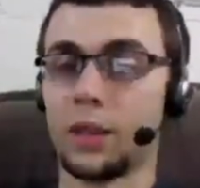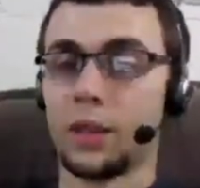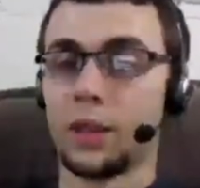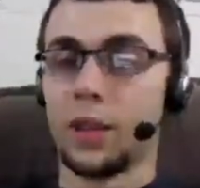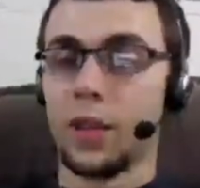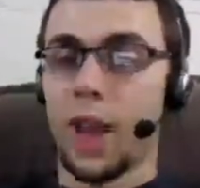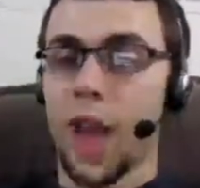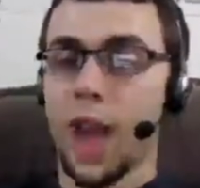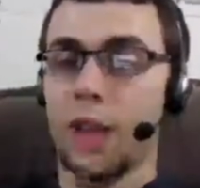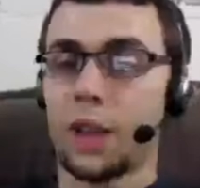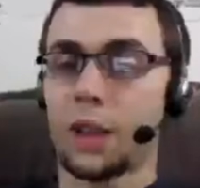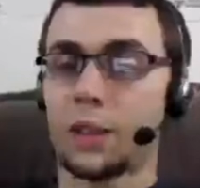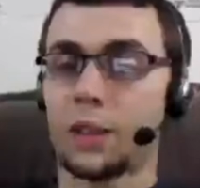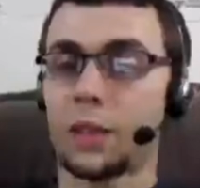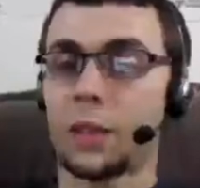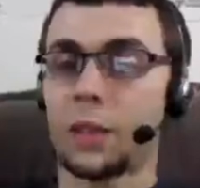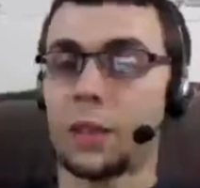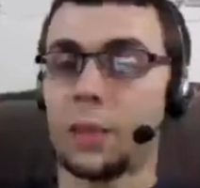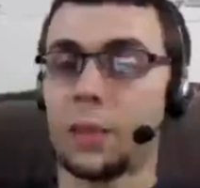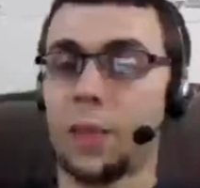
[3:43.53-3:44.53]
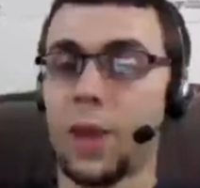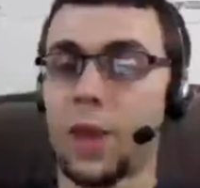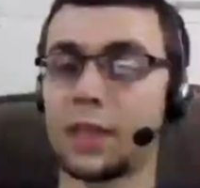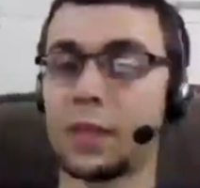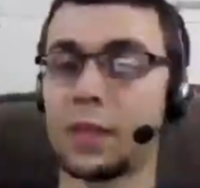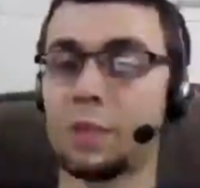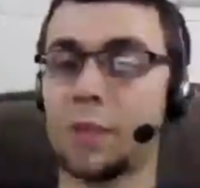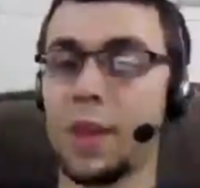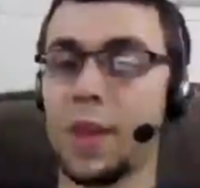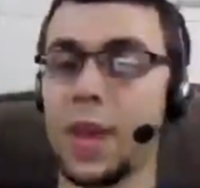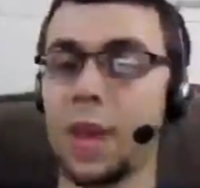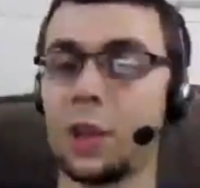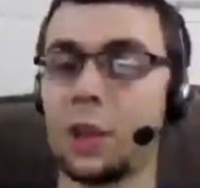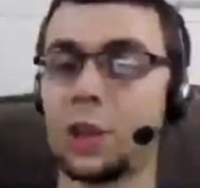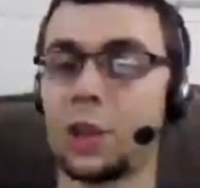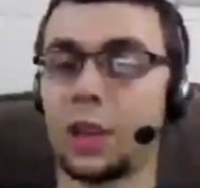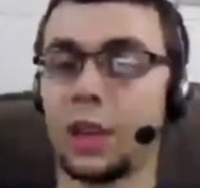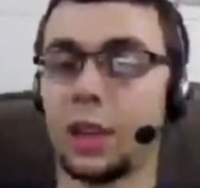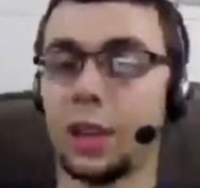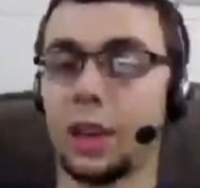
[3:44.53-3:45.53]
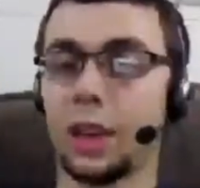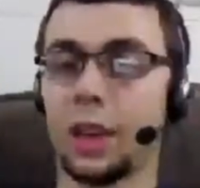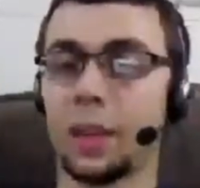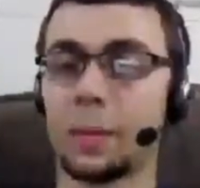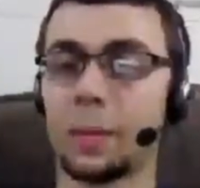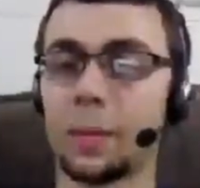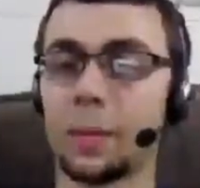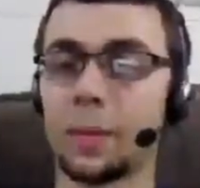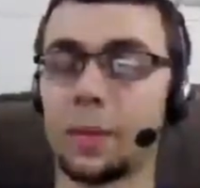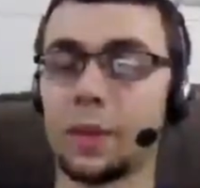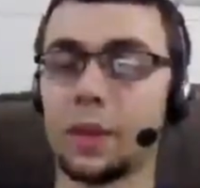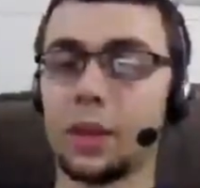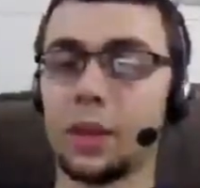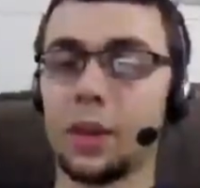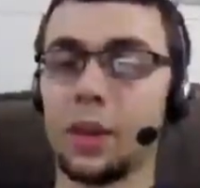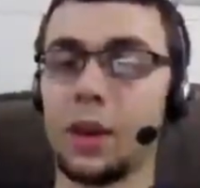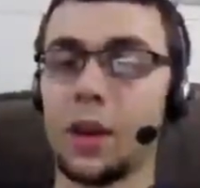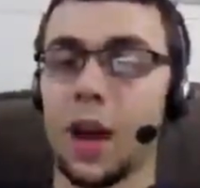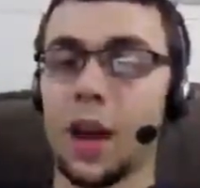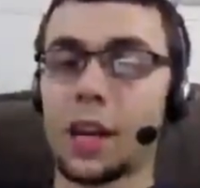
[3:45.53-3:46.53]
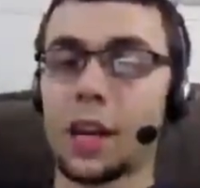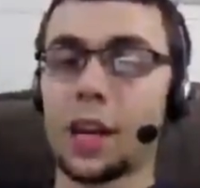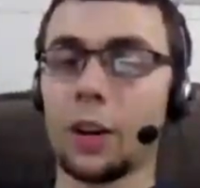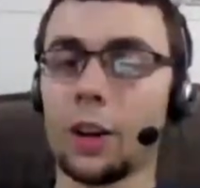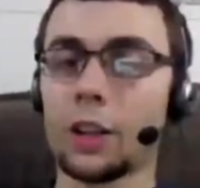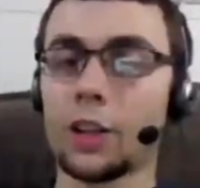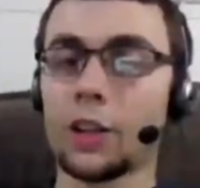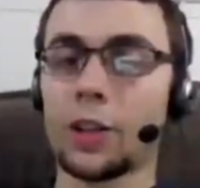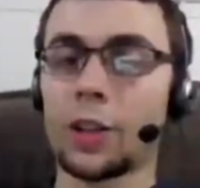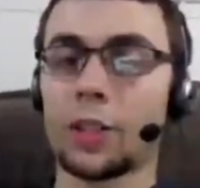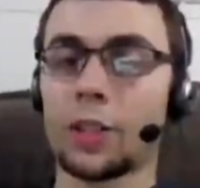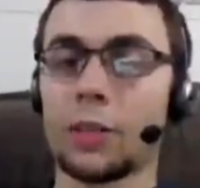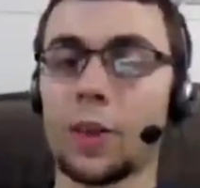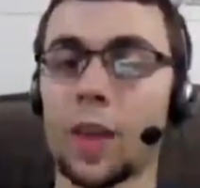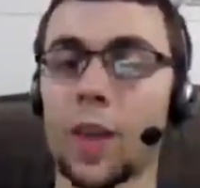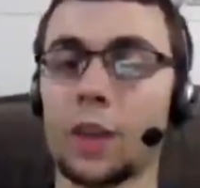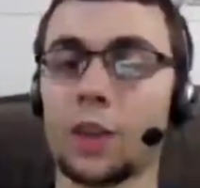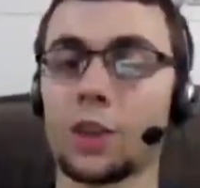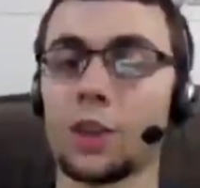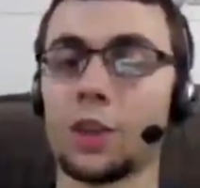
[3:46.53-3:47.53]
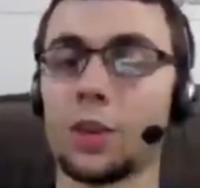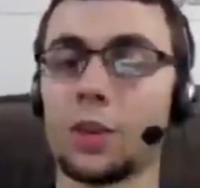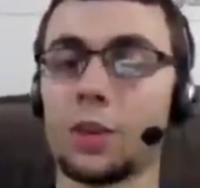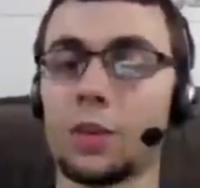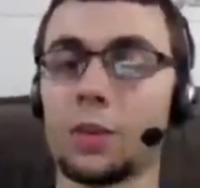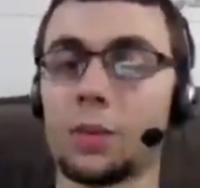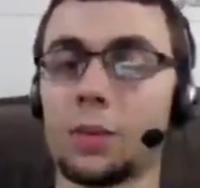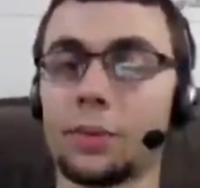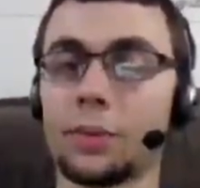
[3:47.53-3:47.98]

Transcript: Atlas is clearly the best mage in the game. I hear he's good as a mage, too.